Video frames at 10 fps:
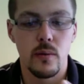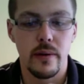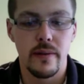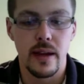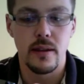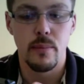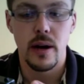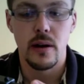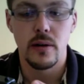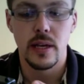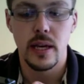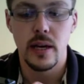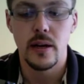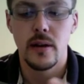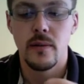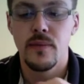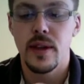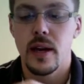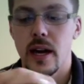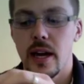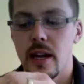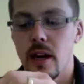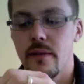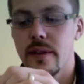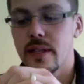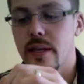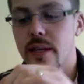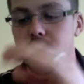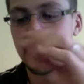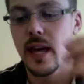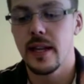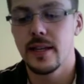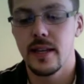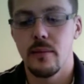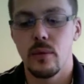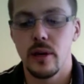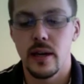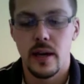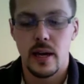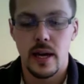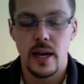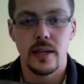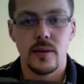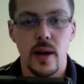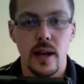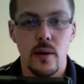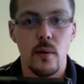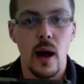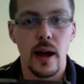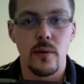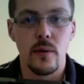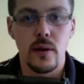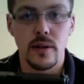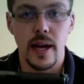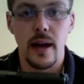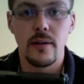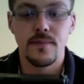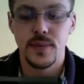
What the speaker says: We've got the barrel here, and obviously the slide assembly is ready to rock and roll now.